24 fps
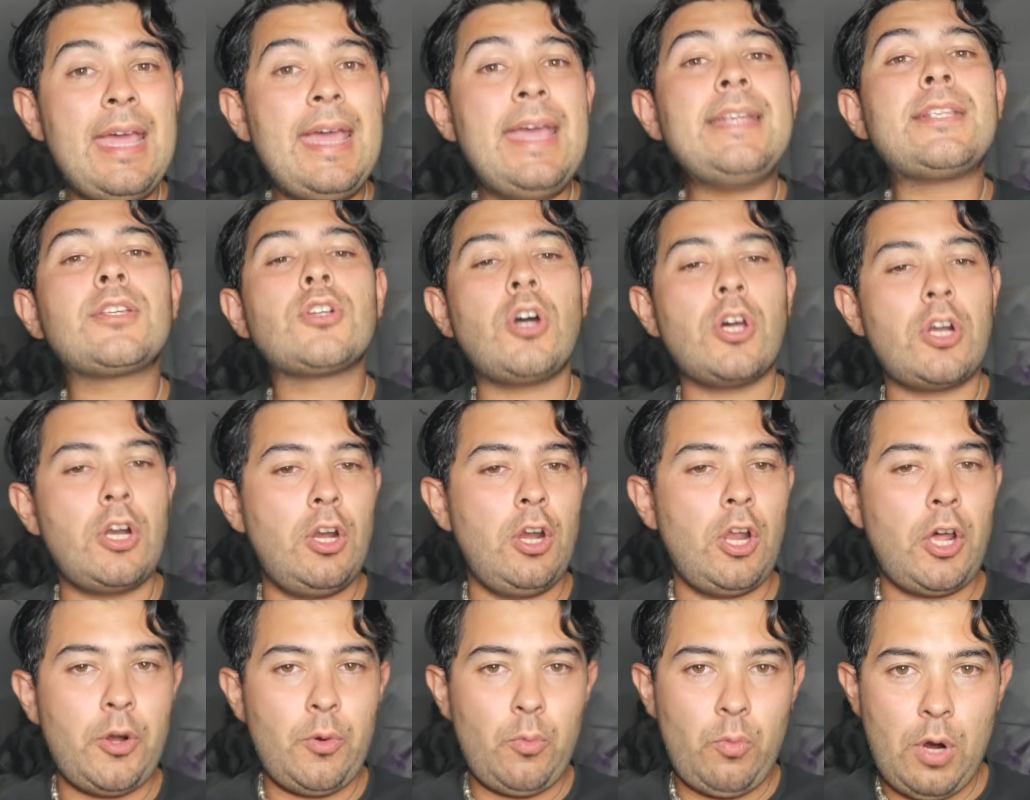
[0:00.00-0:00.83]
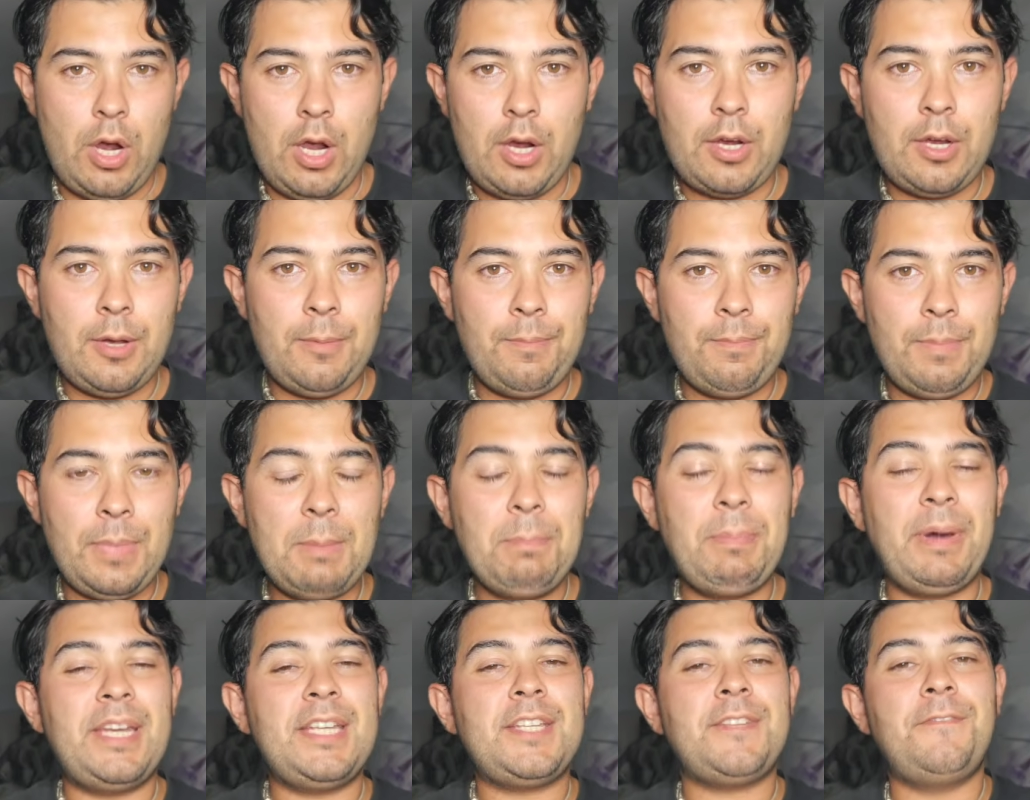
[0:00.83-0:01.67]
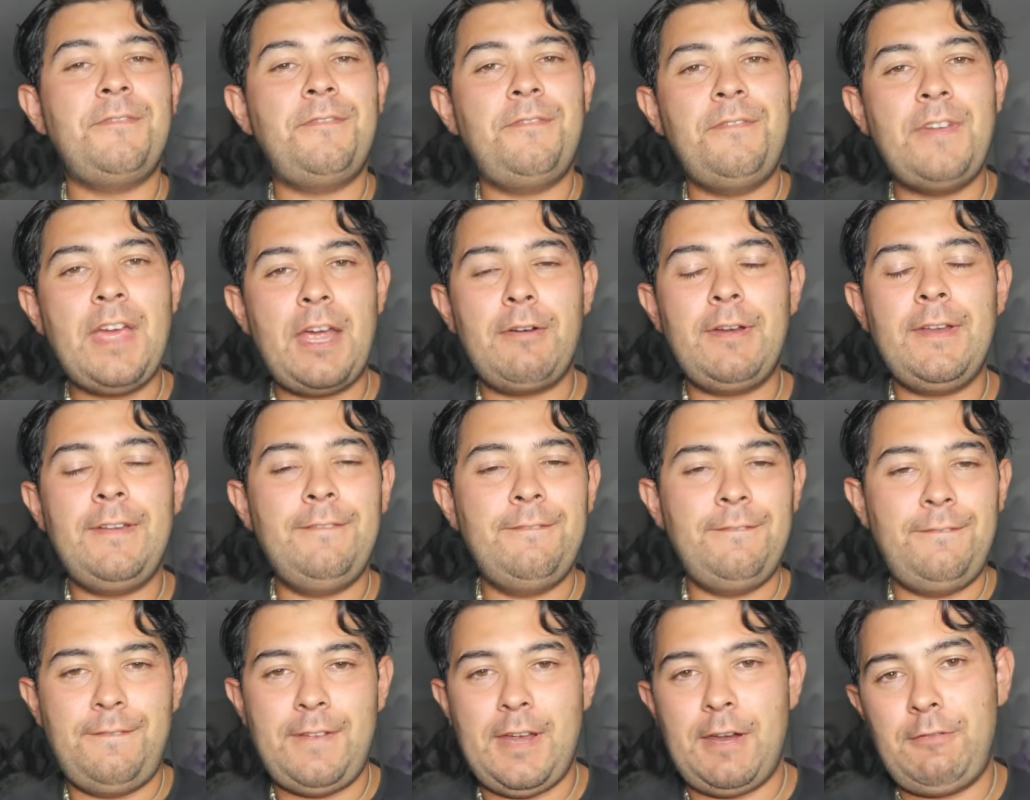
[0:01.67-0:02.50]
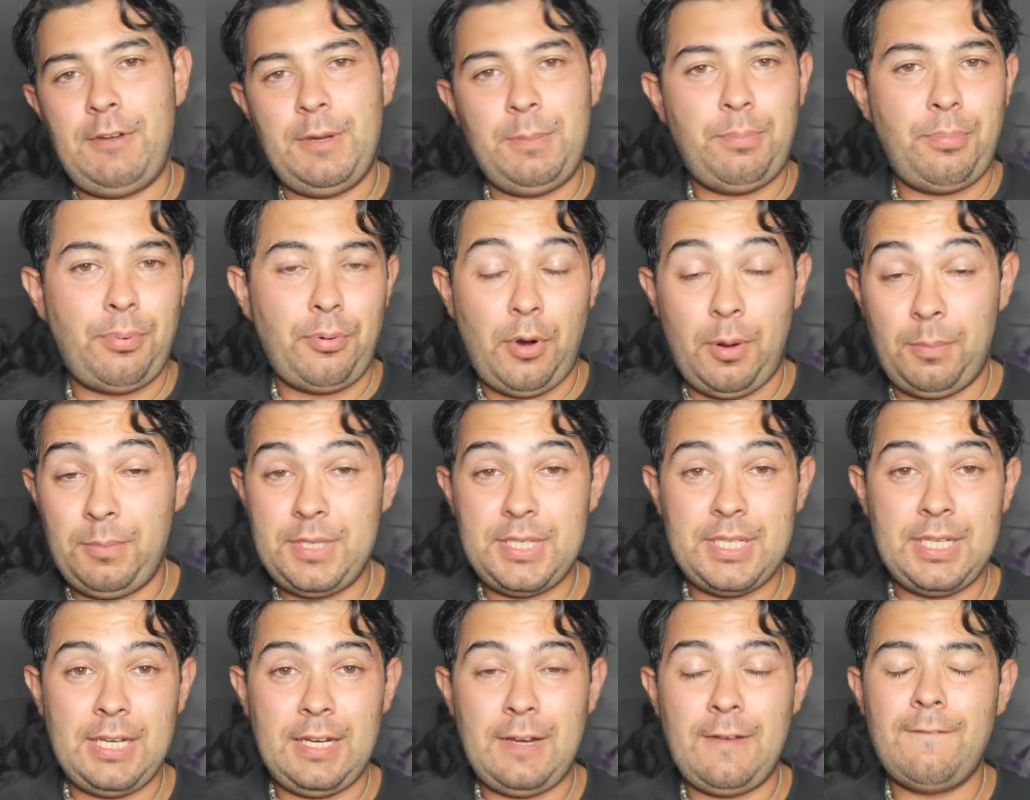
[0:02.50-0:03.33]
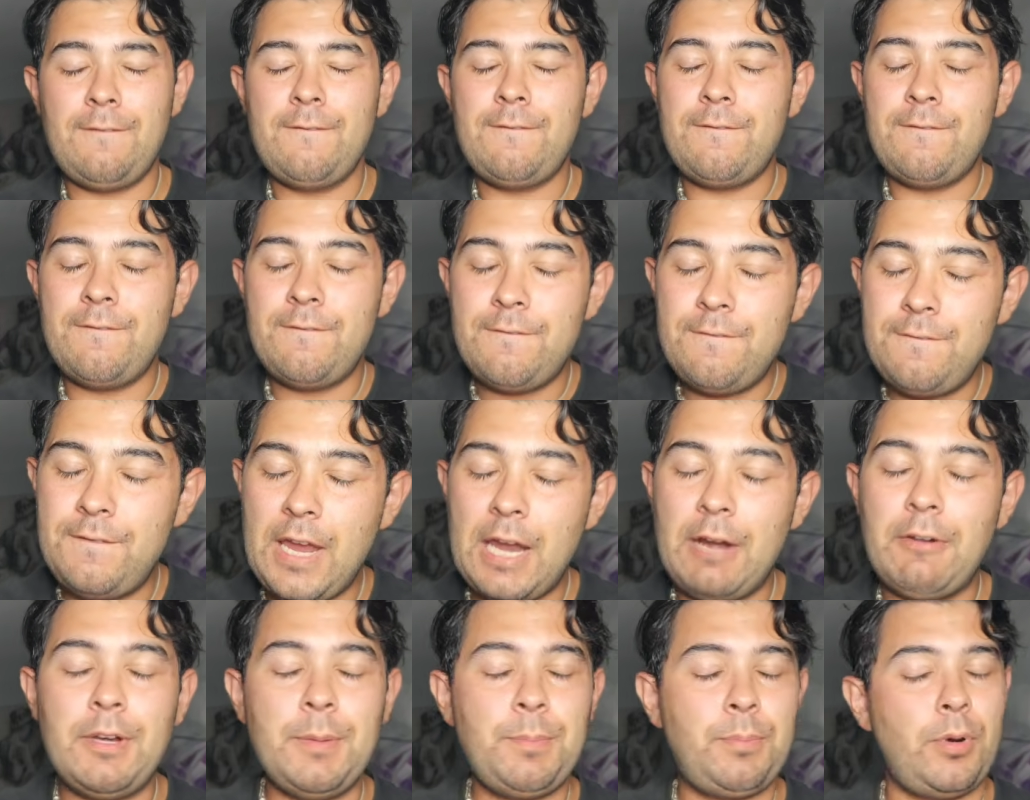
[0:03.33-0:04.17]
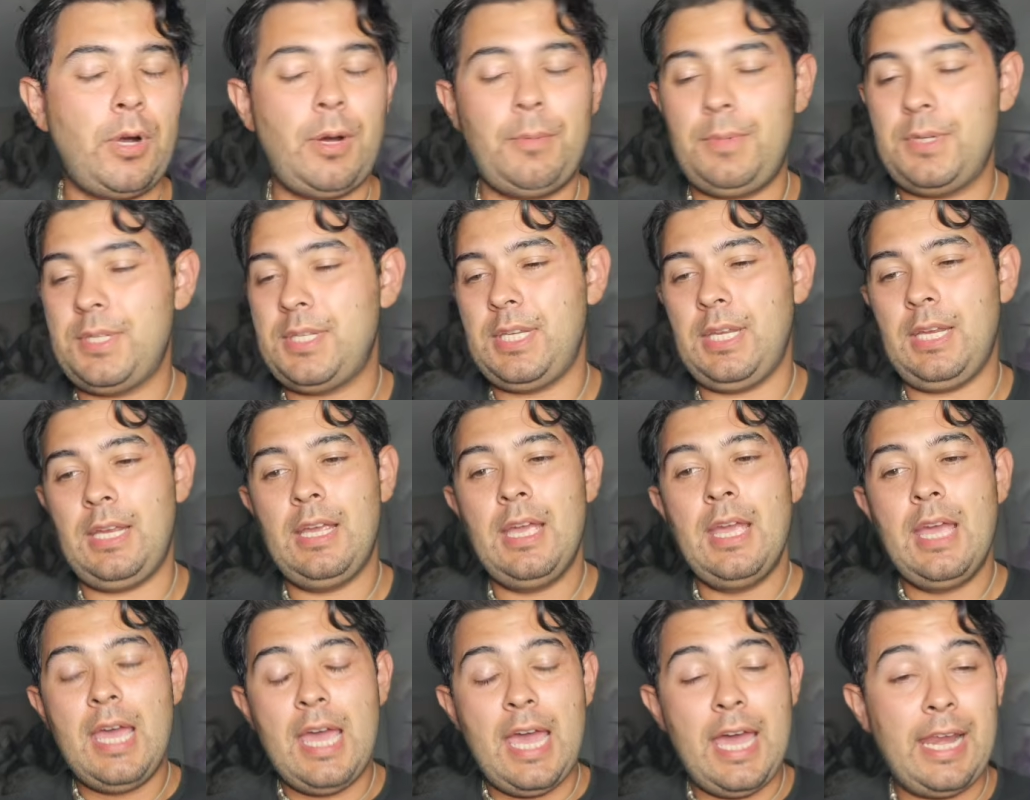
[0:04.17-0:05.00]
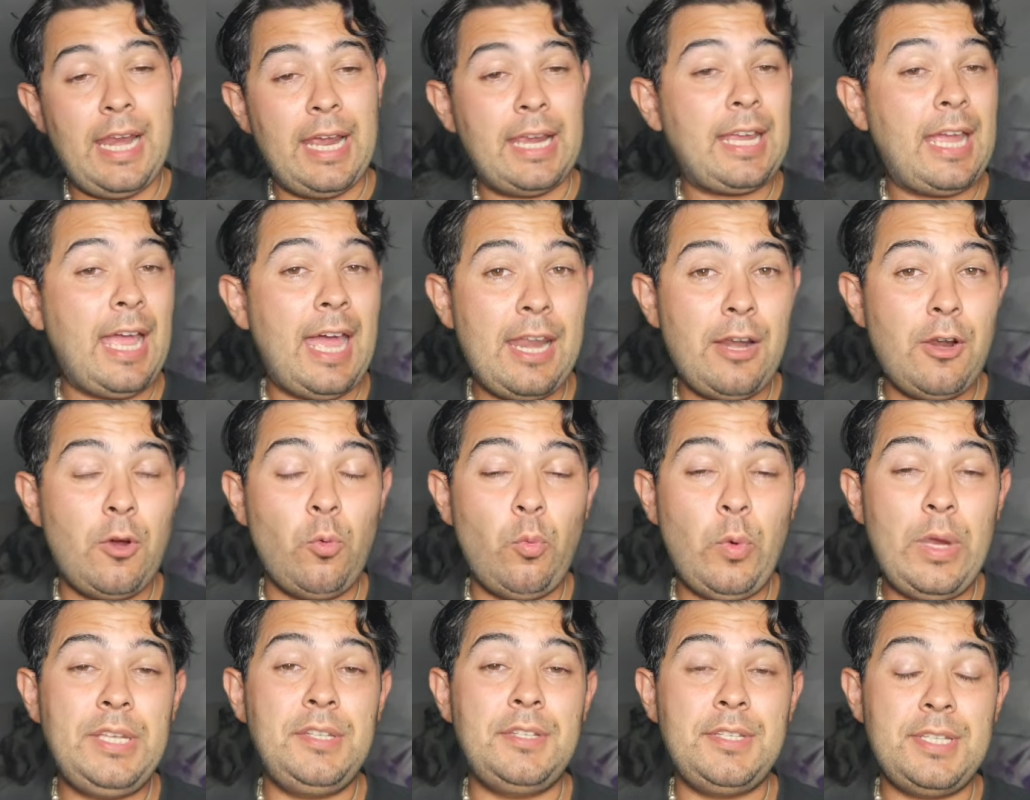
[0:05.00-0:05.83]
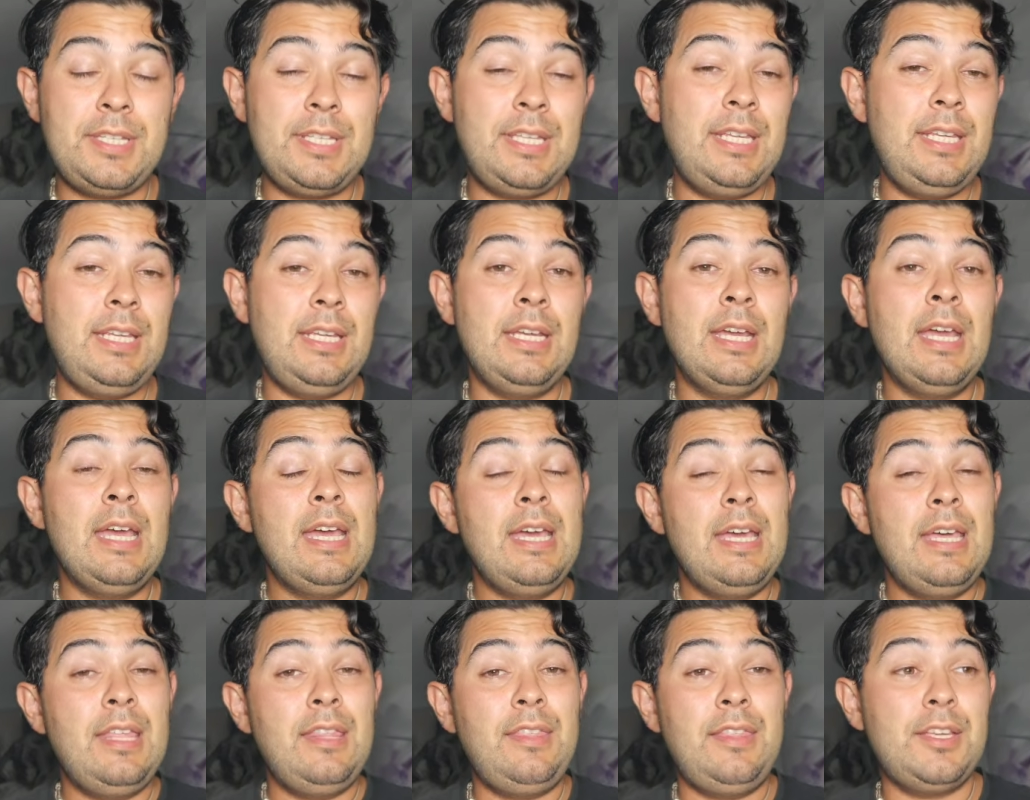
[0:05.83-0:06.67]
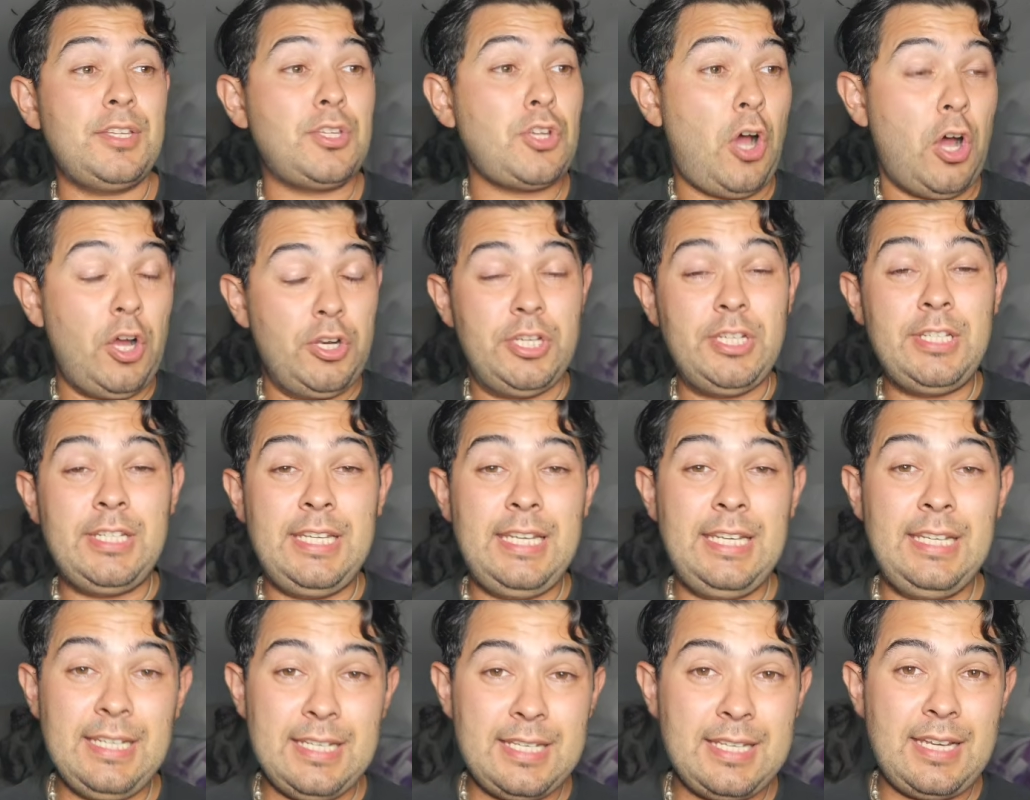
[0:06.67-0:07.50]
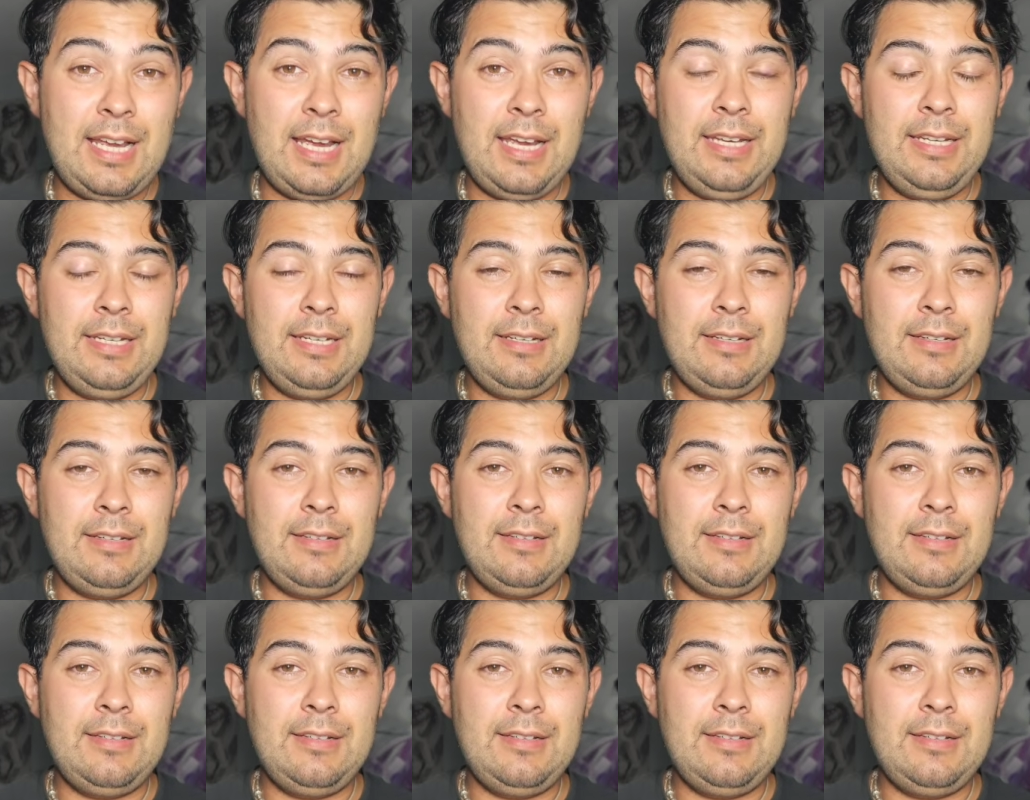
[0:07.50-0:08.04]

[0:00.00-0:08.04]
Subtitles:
it's got a lot of work, but it's very, very promising, and I cannot wait to see this Argentina side